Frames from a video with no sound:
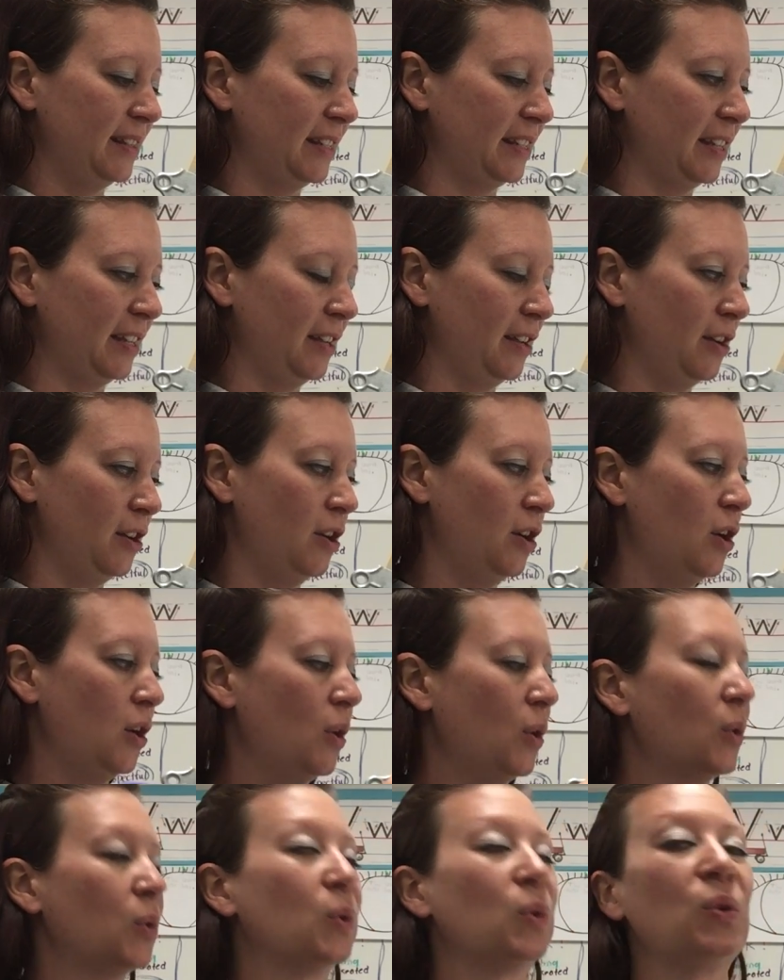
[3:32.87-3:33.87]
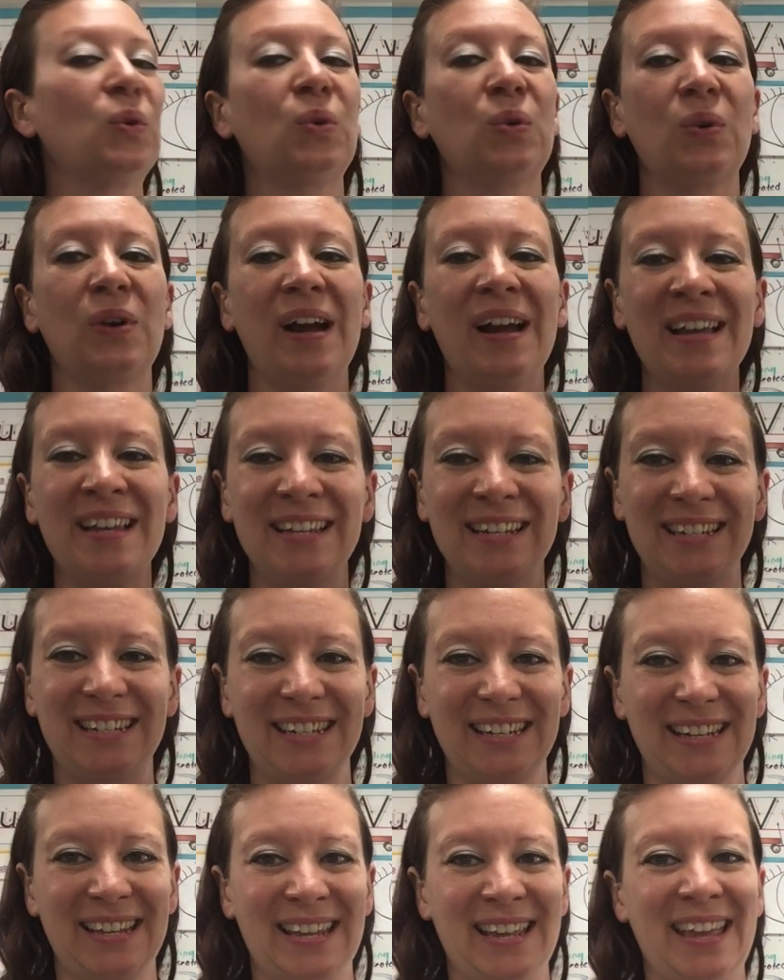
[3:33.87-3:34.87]
t. Right
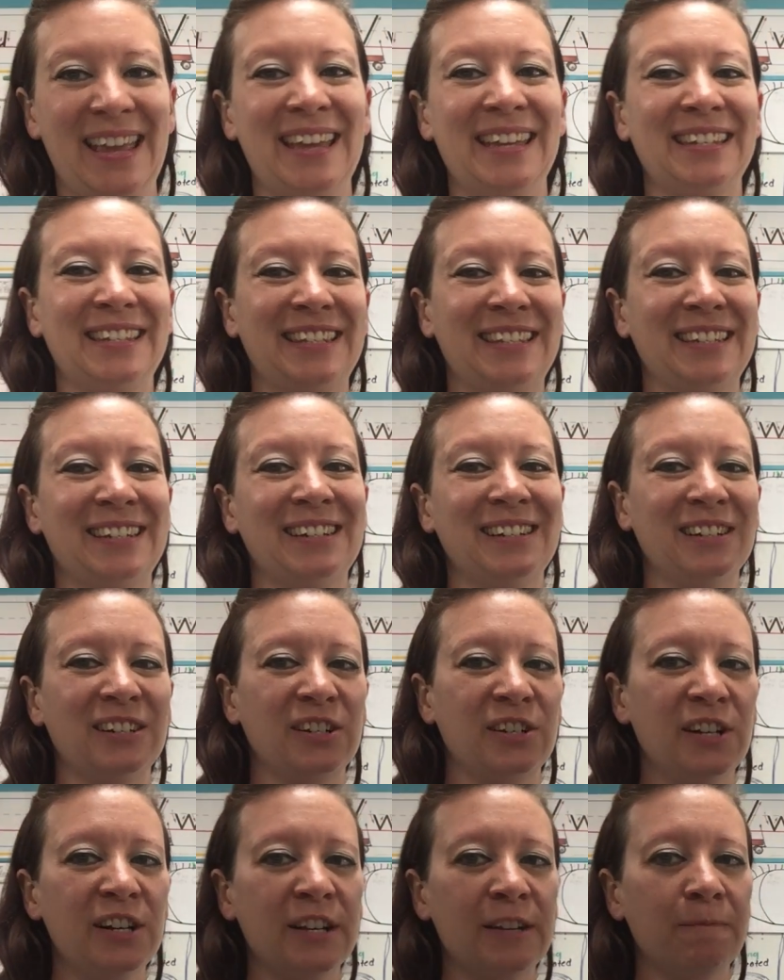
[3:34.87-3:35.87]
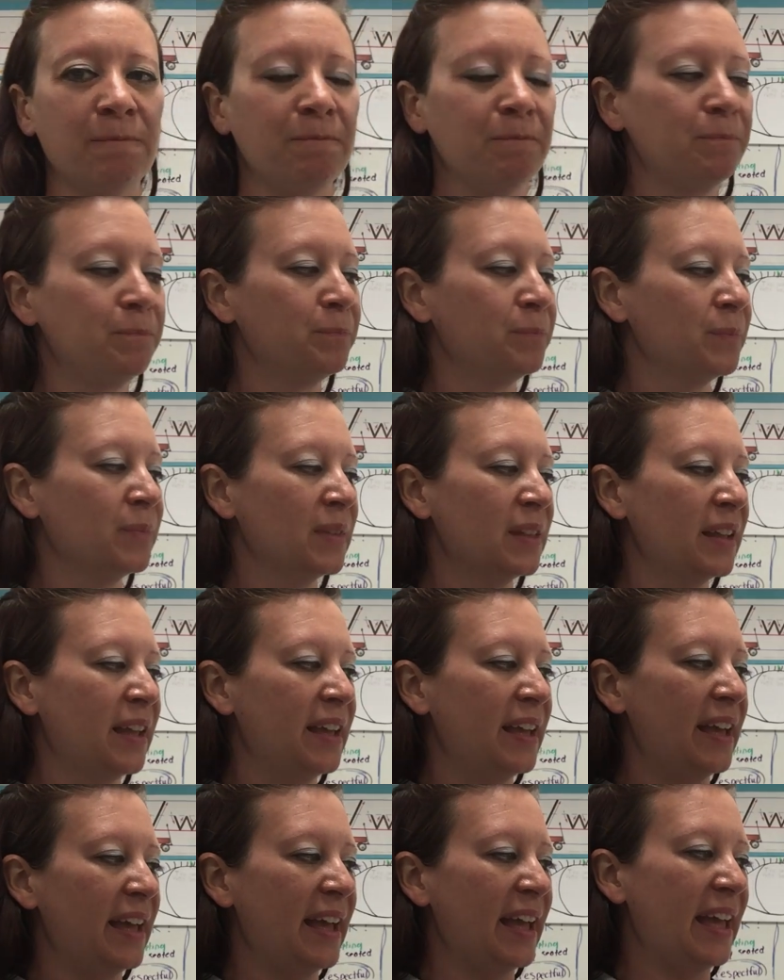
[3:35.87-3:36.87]
answer. Good.
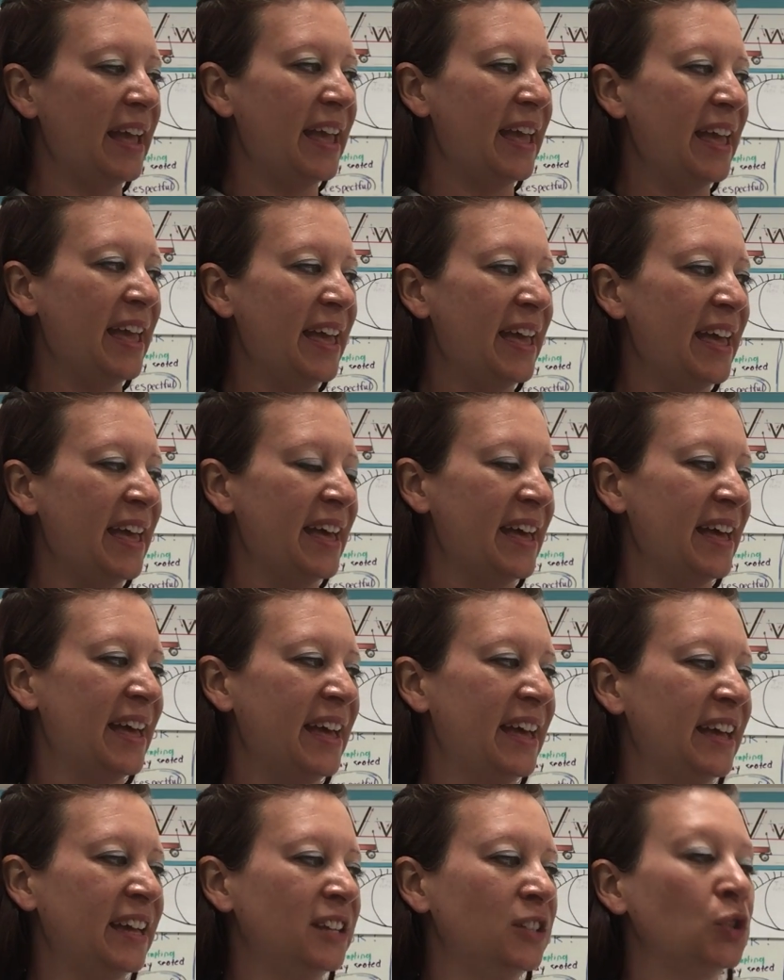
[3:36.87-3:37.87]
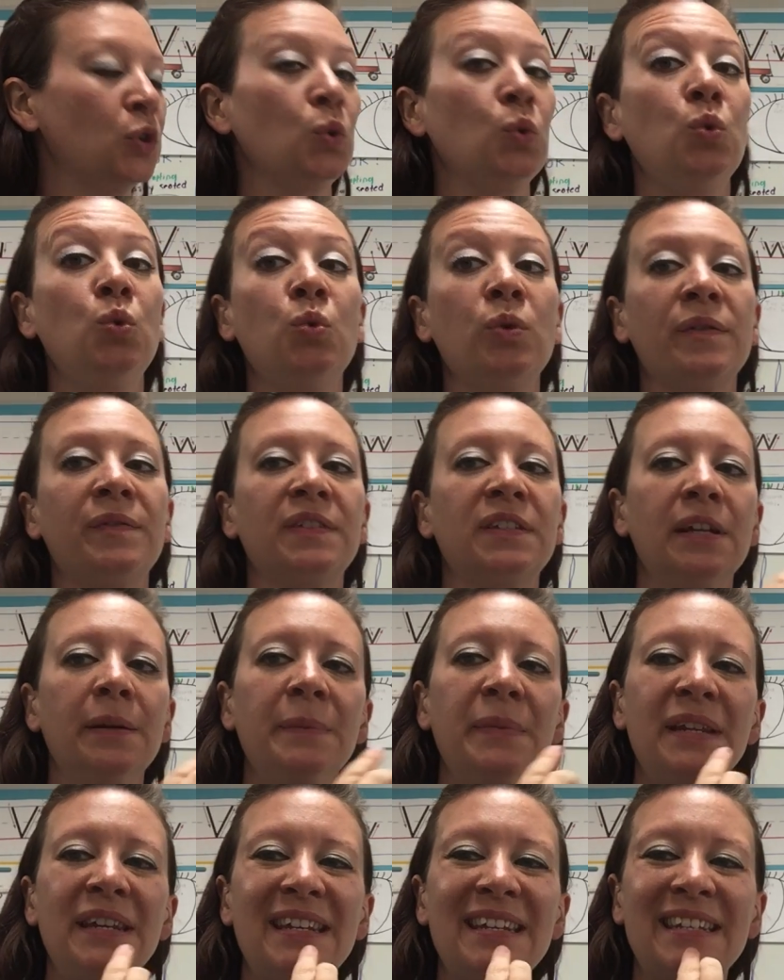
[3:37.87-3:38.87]
And, ooh, if
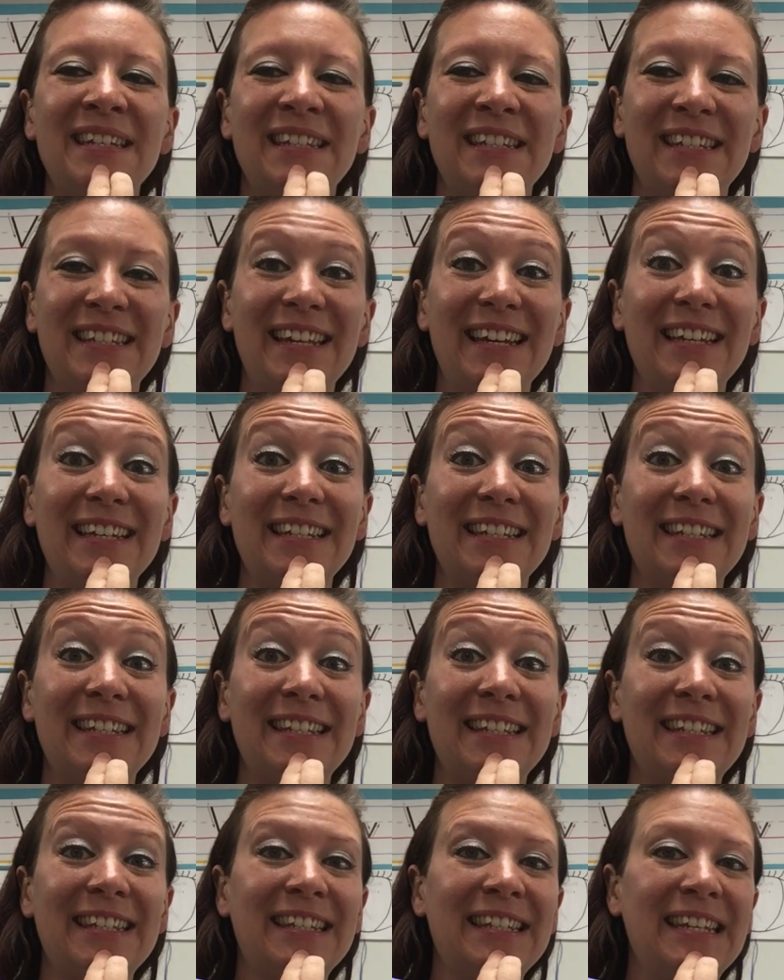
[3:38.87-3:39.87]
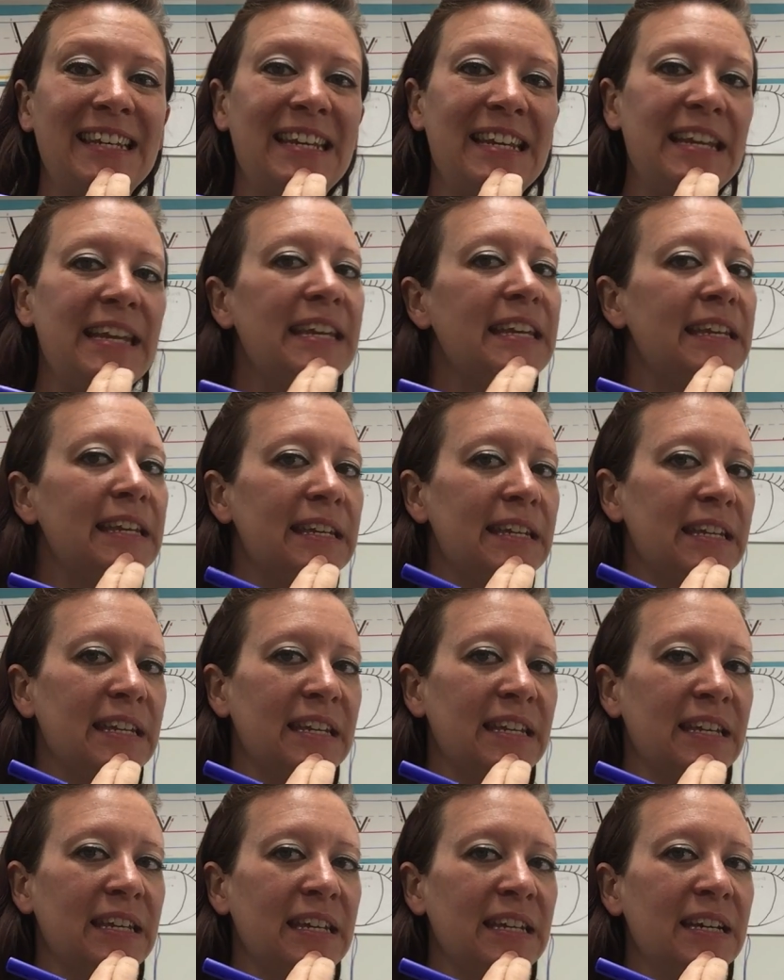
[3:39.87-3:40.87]
someone is
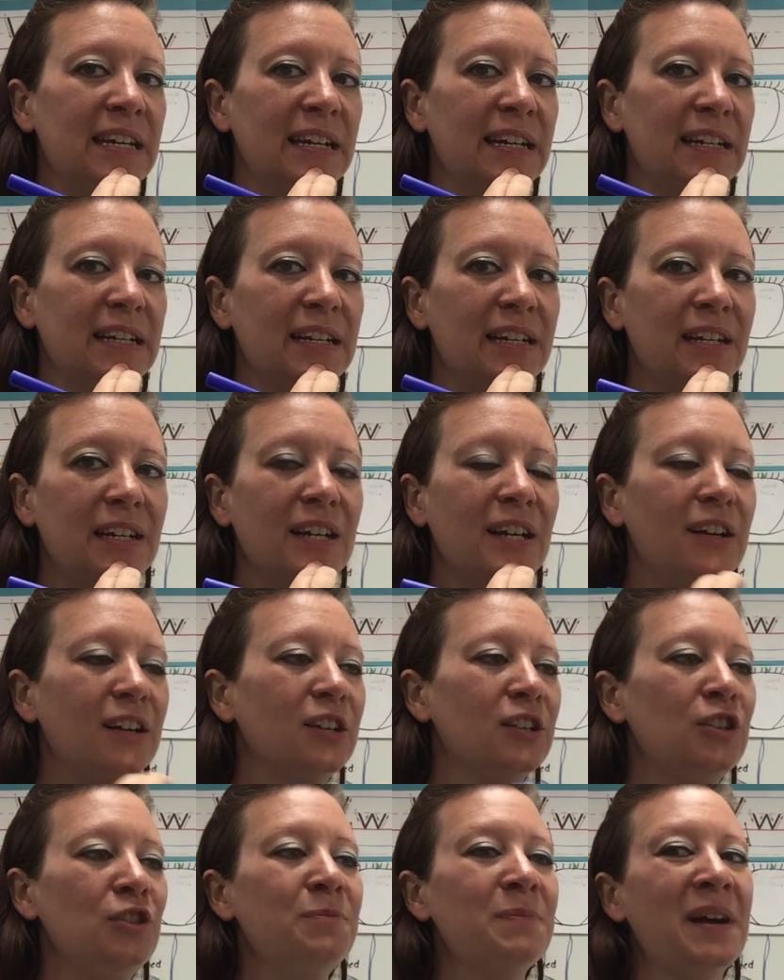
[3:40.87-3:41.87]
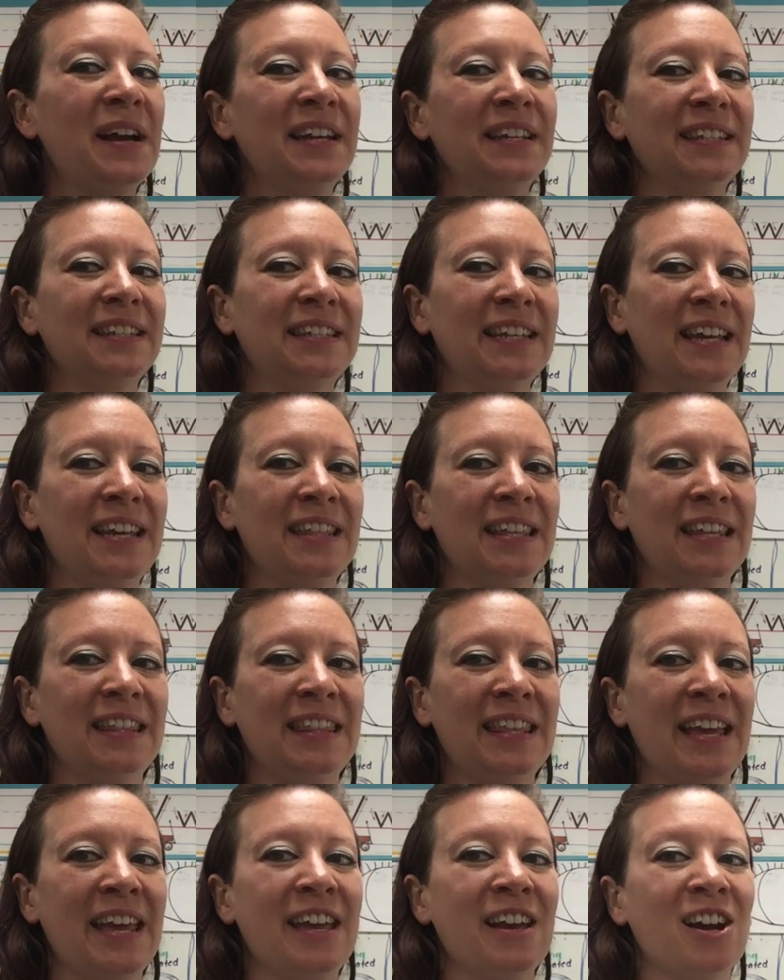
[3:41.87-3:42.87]
sneaky, you might say that
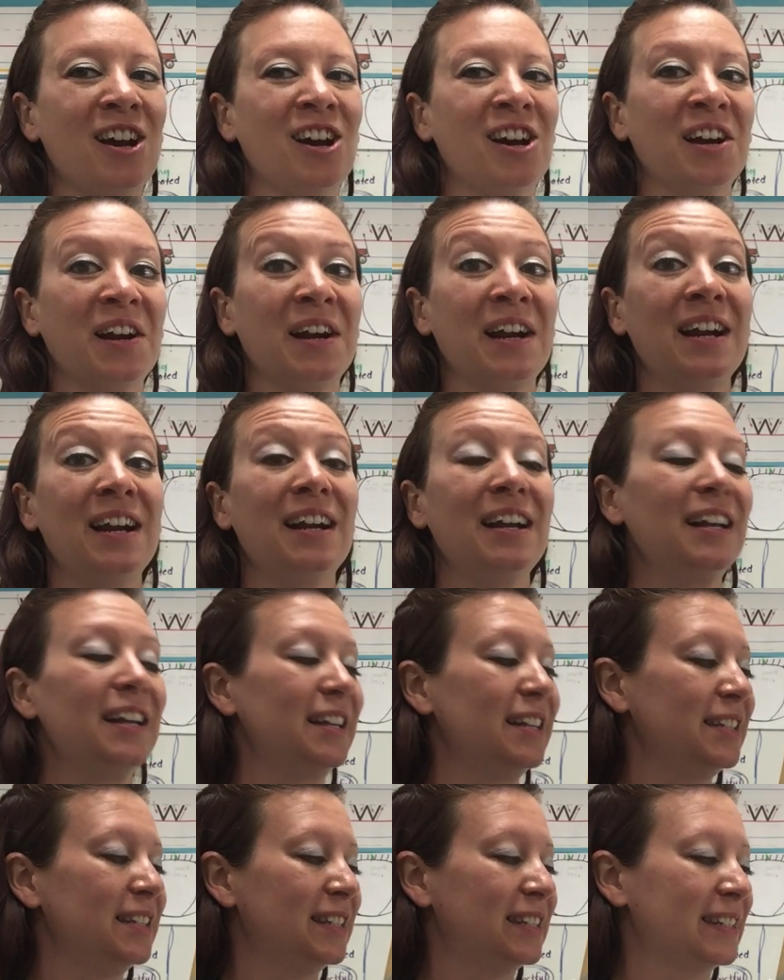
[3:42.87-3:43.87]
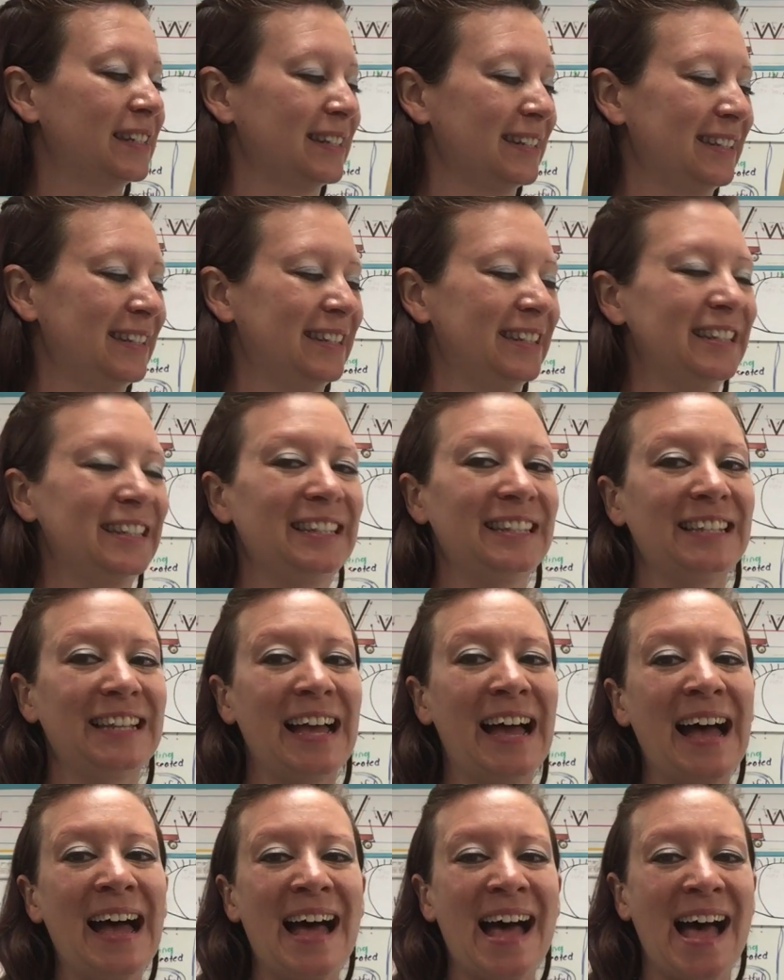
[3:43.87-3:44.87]
they are
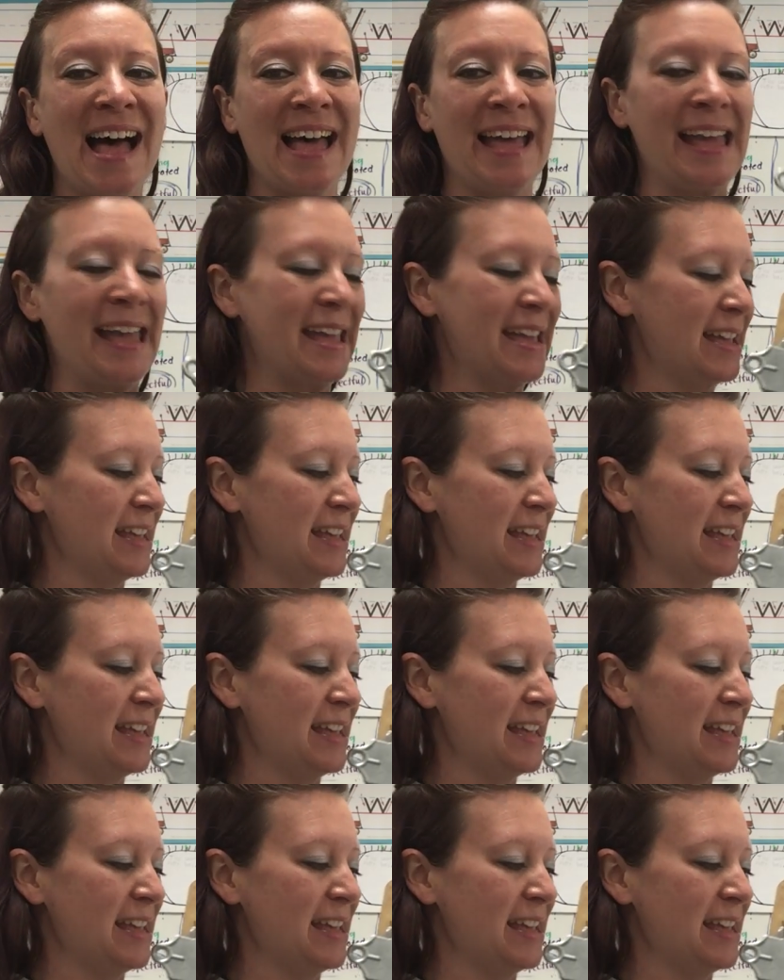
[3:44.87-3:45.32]
sly.